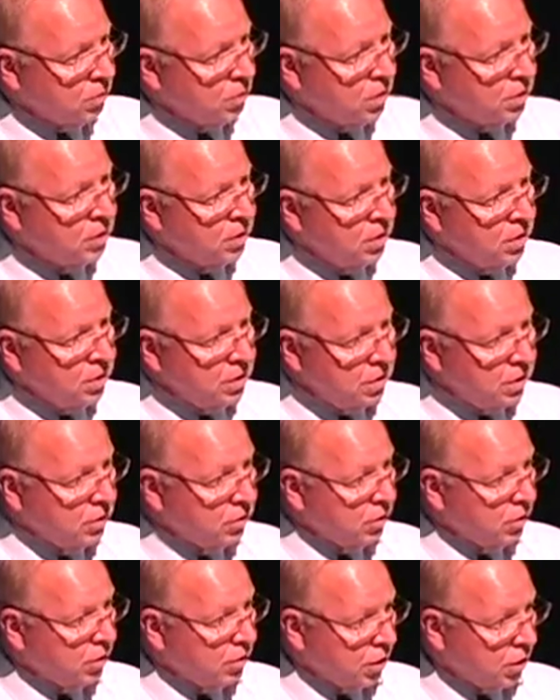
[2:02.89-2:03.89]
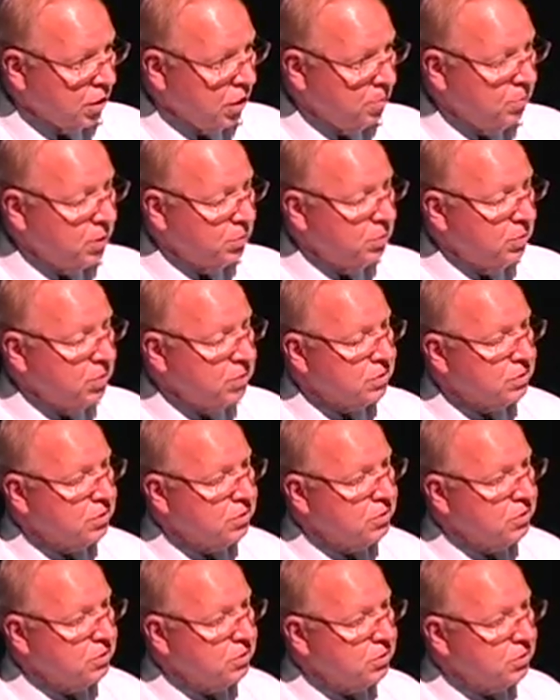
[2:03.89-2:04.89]
with either incumbent
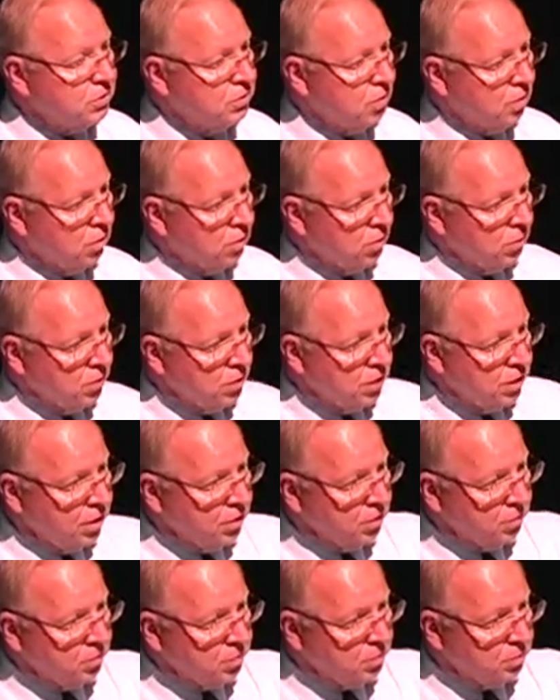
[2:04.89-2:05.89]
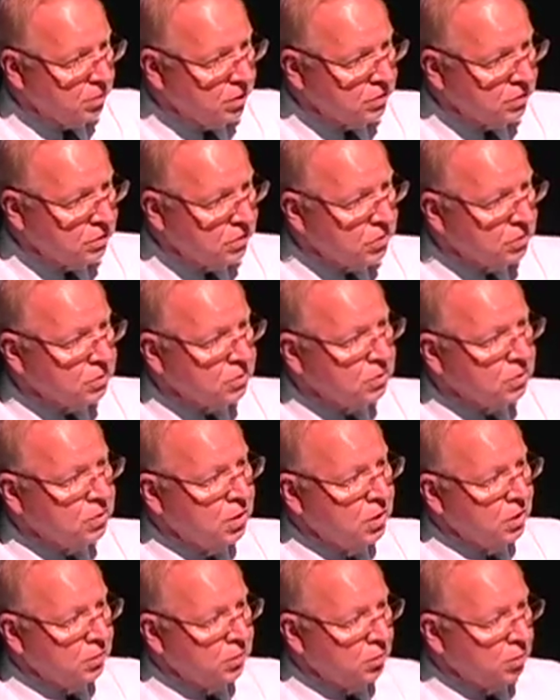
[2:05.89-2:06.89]
businesses or we're dealing with
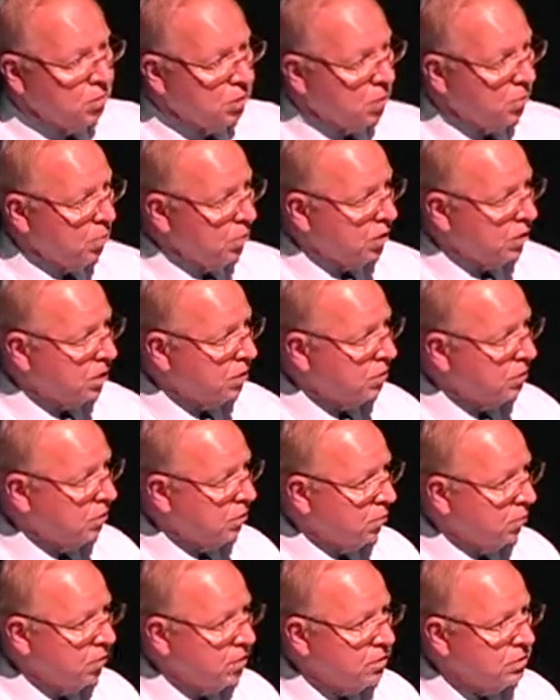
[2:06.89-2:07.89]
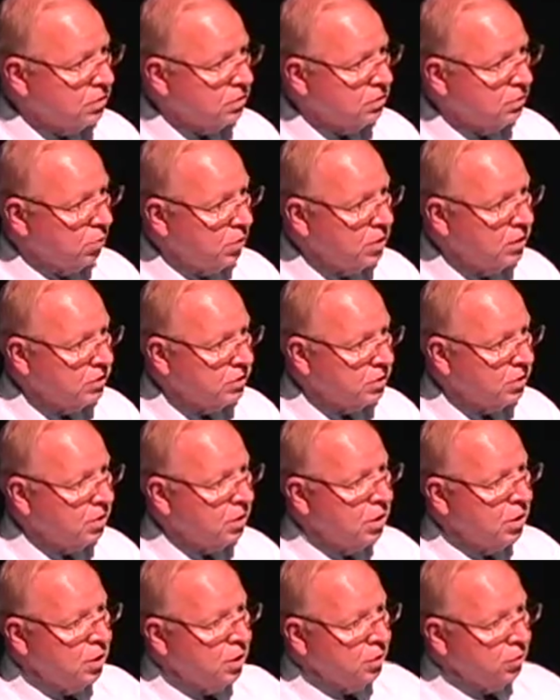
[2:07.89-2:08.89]
businesses we want to bring into the region,
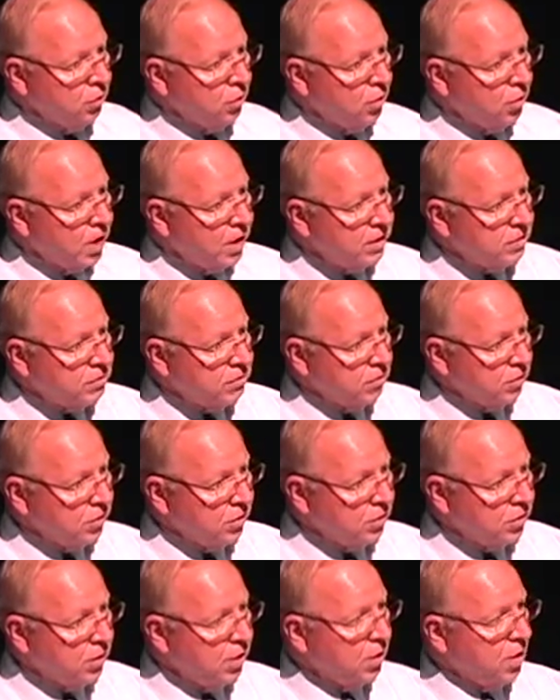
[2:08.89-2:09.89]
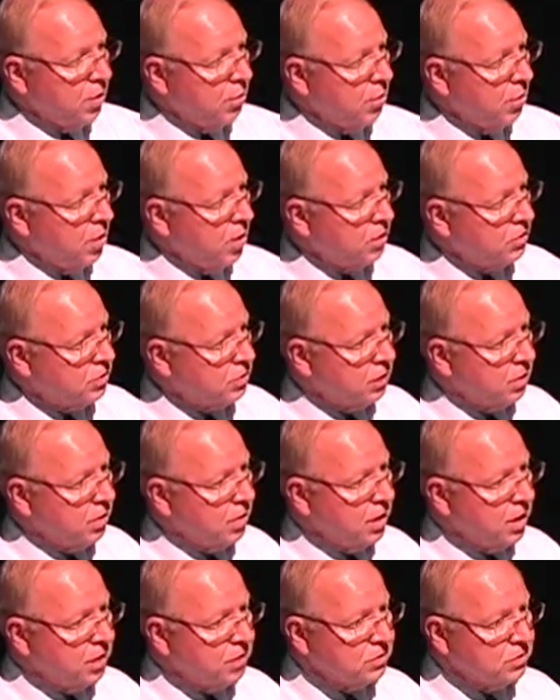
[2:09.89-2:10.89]
we're answering their question
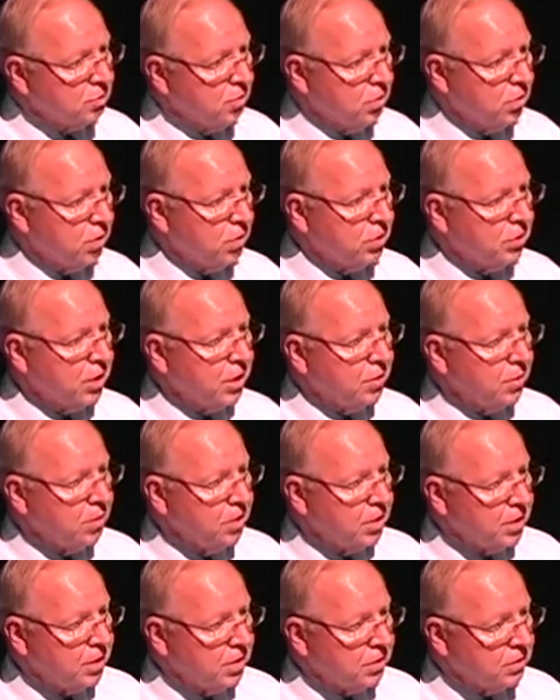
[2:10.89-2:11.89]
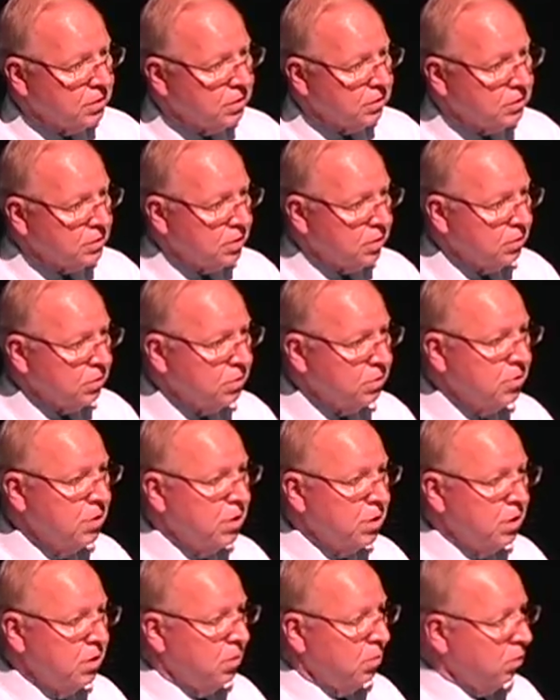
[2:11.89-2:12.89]
as where are they going to get the skilled
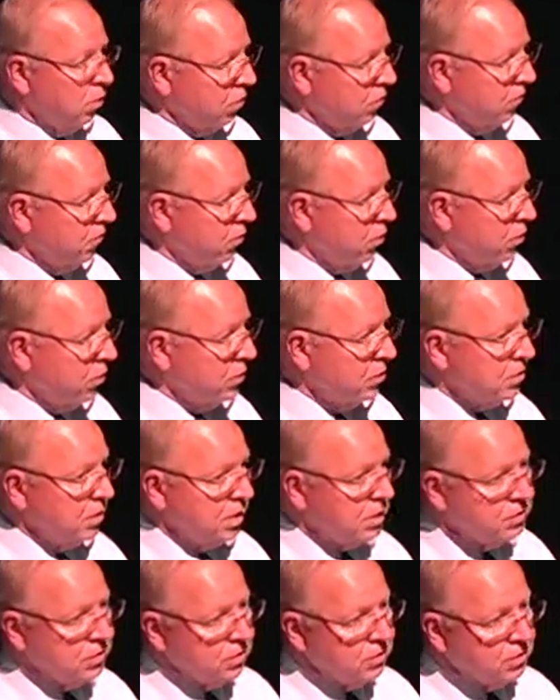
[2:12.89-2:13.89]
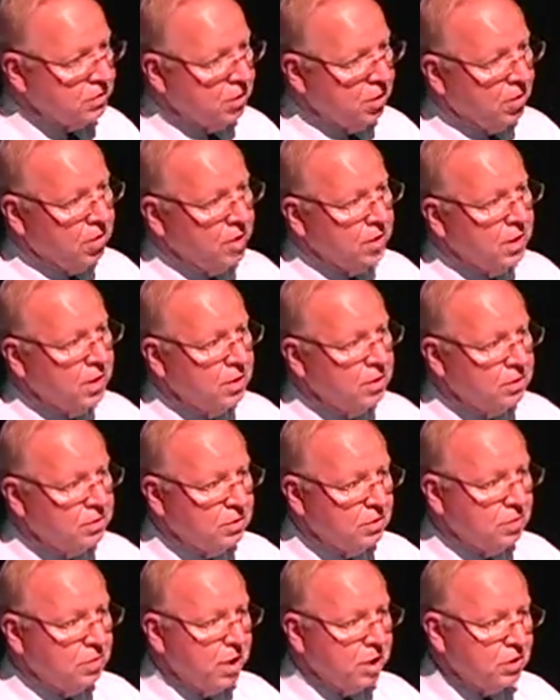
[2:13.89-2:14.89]
workforce necessary
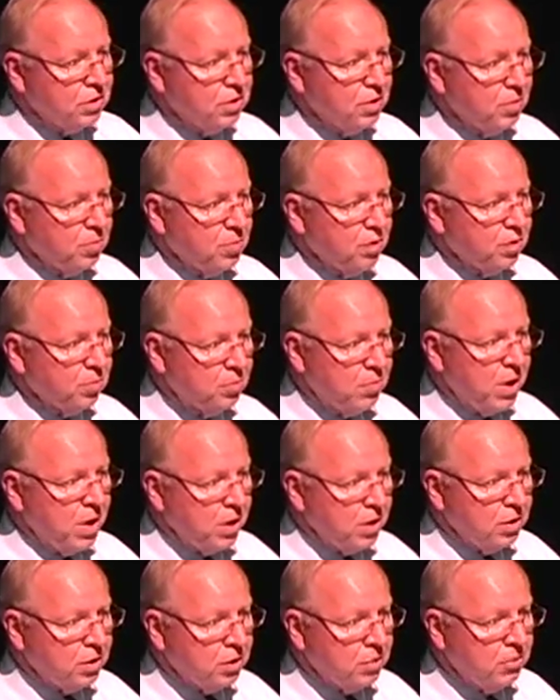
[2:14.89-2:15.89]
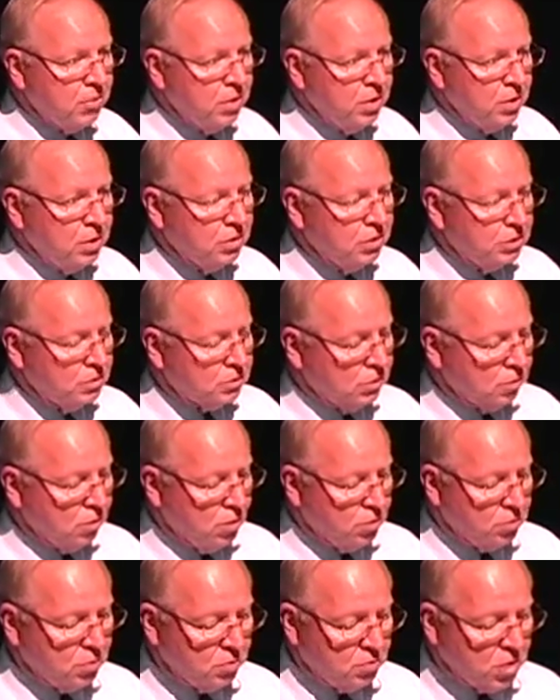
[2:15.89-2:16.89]
to make them competitive in this
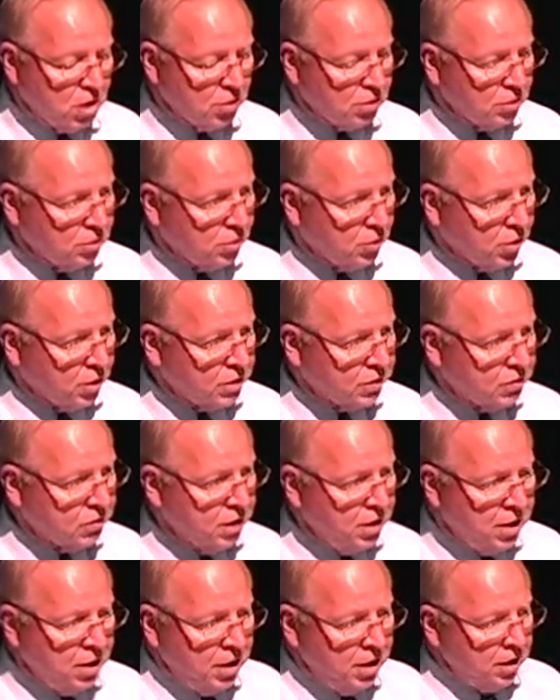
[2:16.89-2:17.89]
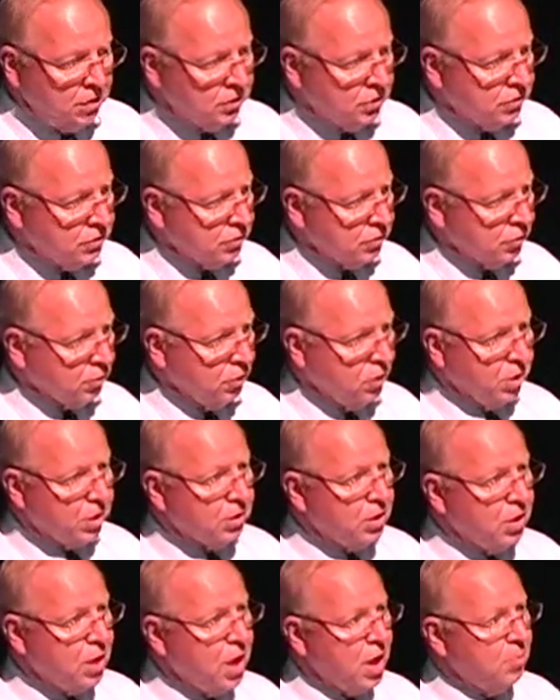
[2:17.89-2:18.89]
global marketplace. And just a quick
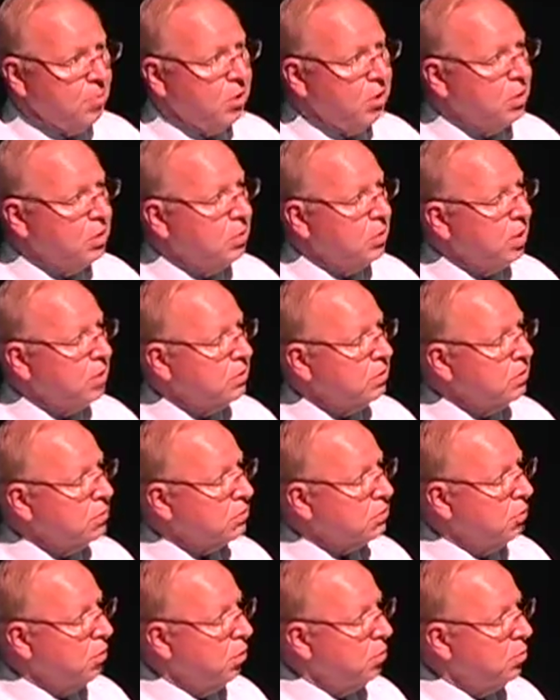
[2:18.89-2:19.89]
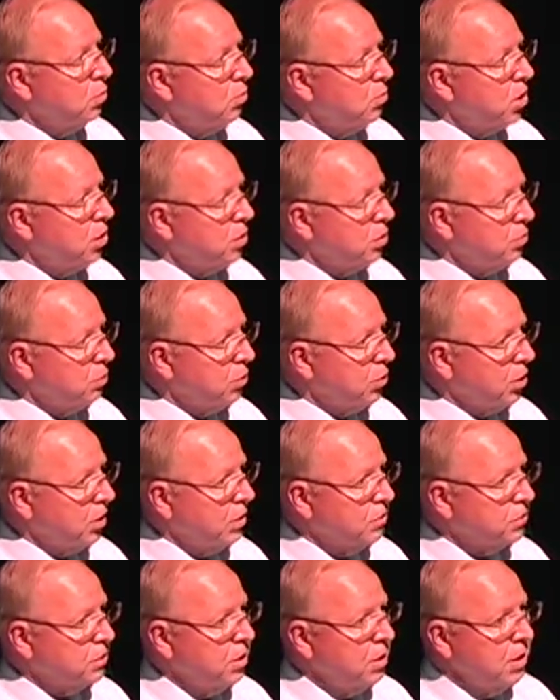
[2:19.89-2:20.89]
comment about this global
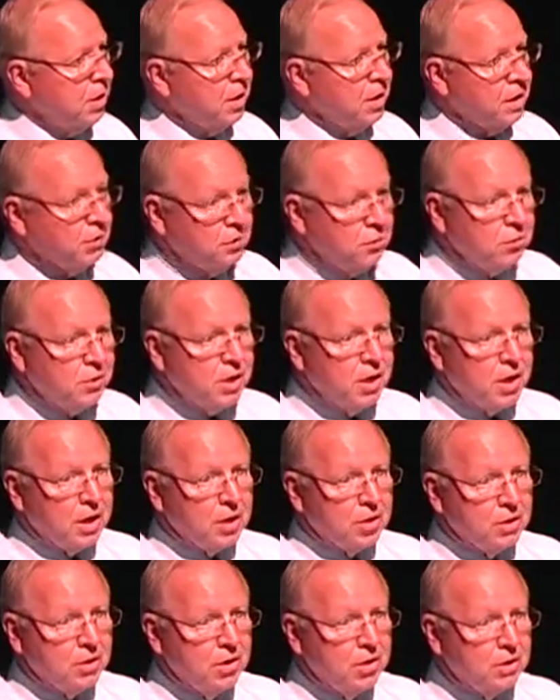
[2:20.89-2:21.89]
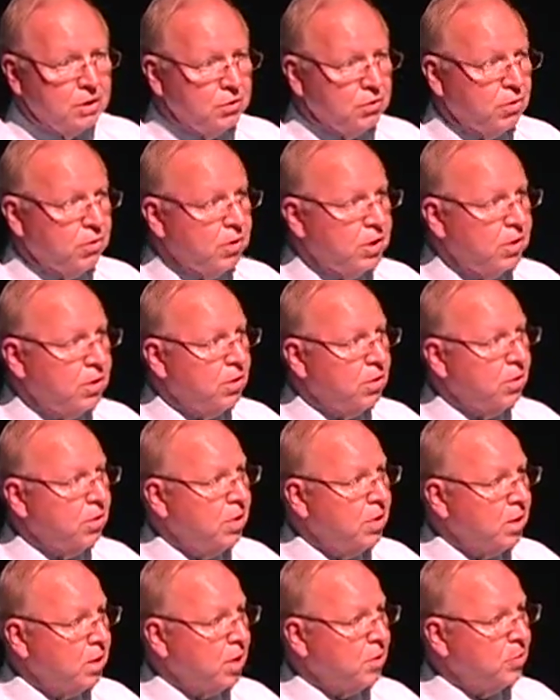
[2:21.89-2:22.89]
marketplace. And you get it. You're here.
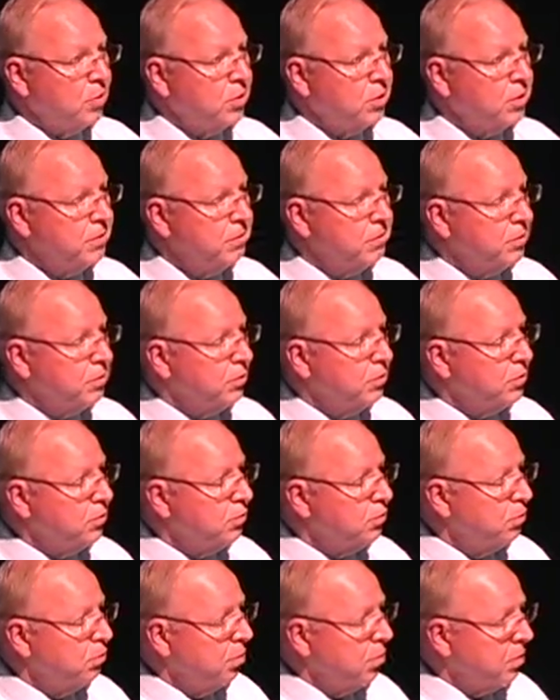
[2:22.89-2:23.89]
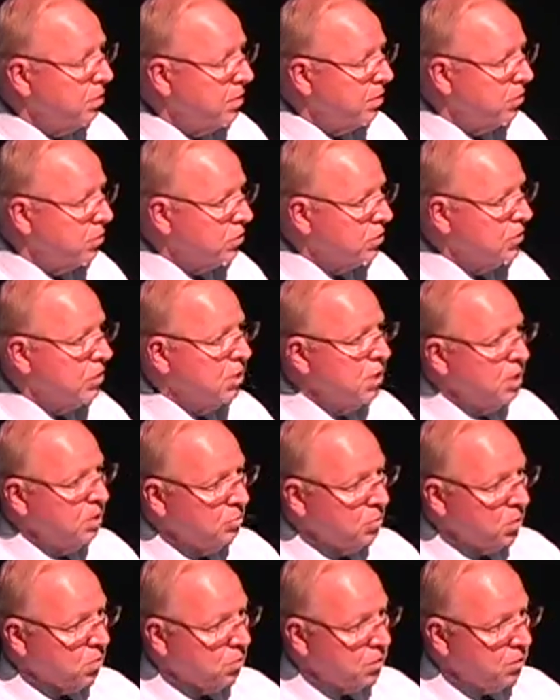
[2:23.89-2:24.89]
I believe you're the true believers.
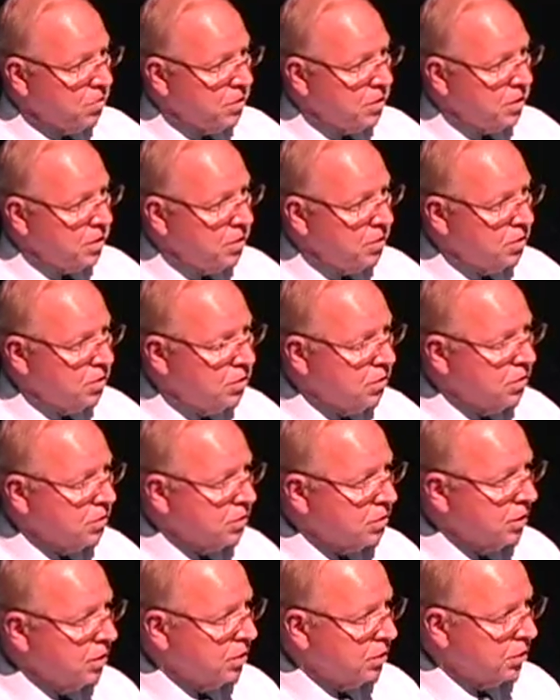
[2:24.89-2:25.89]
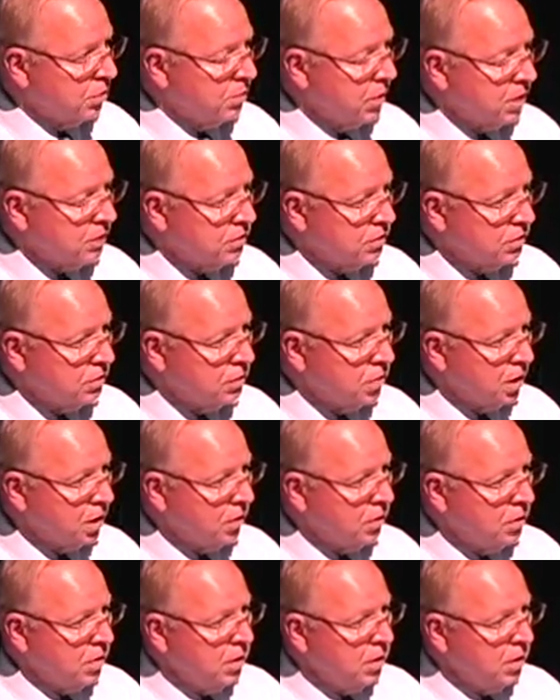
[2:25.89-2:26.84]
But what we need to do is get the message out.